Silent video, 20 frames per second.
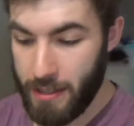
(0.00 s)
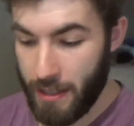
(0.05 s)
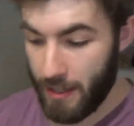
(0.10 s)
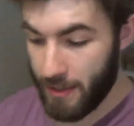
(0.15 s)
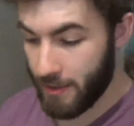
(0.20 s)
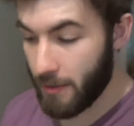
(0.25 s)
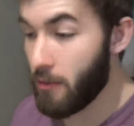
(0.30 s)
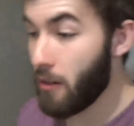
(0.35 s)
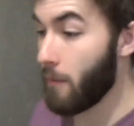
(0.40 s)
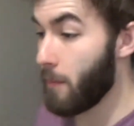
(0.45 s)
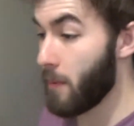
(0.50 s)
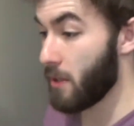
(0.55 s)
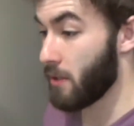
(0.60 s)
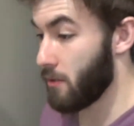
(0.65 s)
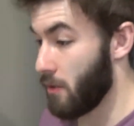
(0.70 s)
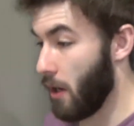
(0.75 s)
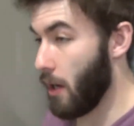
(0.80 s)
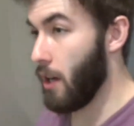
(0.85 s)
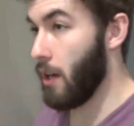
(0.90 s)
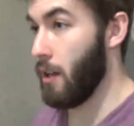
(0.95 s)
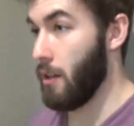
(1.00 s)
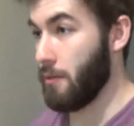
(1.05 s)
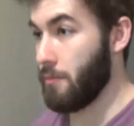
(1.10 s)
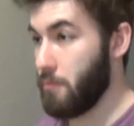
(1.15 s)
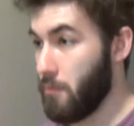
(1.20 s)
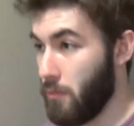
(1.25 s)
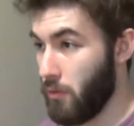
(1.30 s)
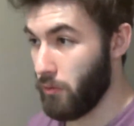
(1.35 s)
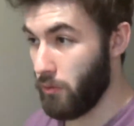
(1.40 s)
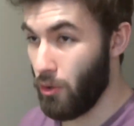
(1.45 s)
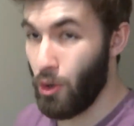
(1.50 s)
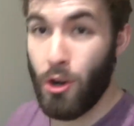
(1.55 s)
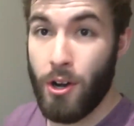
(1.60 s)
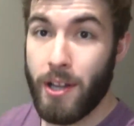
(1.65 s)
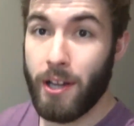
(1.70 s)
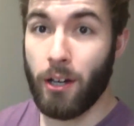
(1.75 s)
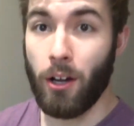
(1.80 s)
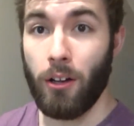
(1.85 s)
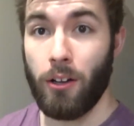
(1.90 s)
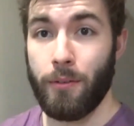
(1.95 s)
yeah, so I've been uh,
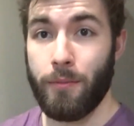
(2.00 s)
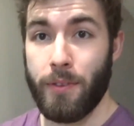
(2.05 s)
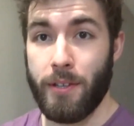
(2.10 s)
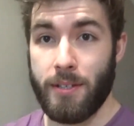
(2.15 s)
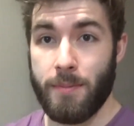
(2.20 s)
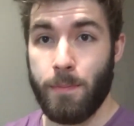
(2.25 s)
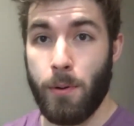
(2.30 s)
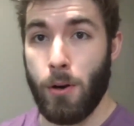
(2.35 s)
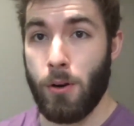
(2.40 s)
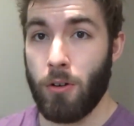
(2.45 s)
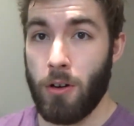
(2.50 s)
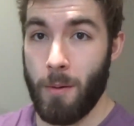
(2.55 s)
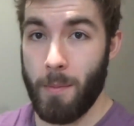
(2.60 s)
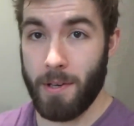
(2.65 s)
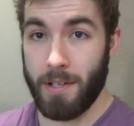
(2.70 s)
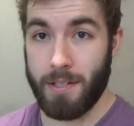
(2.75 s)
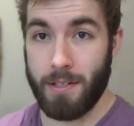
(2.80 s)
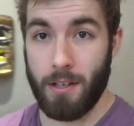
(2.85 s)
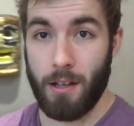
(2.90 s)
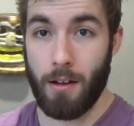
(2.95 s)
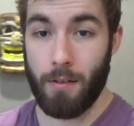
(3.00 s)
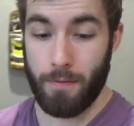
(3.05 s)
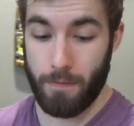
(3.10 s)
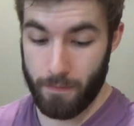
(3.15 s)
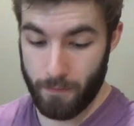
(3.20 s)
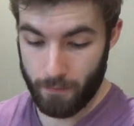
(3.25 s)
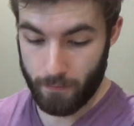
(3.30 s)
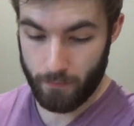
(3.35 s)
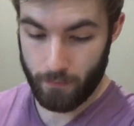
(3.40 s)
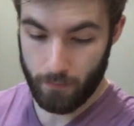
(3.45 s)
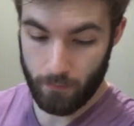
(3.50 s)
learning all of this programming stuff